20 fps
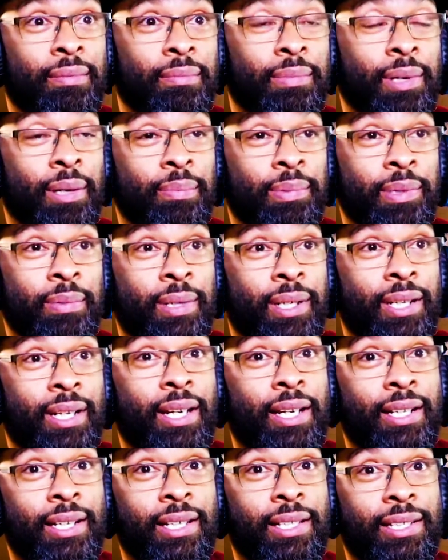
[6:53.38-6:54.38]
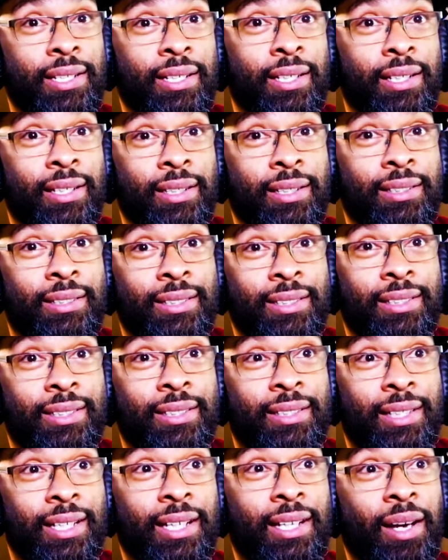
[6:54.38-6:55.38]
Bump, you better get out that chair.
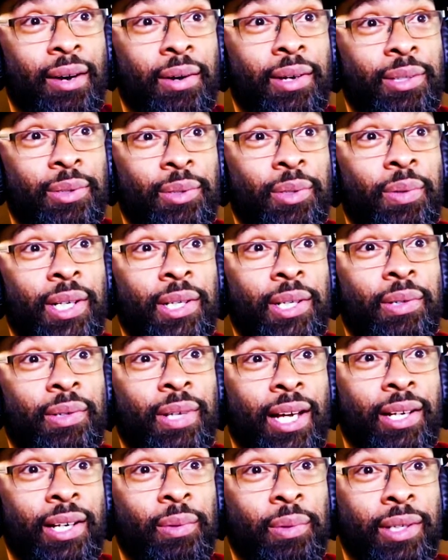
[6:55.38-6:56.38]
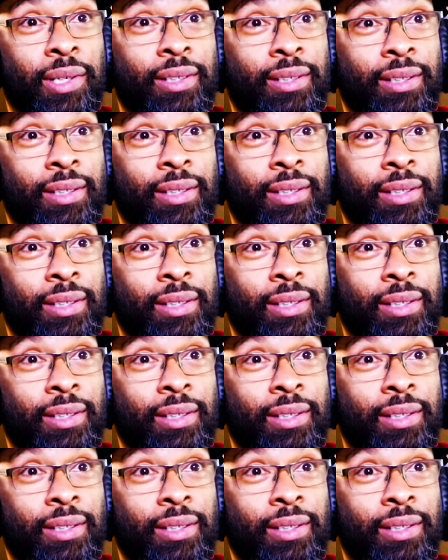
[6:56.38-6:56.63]
And you know, already threw one dude out the window.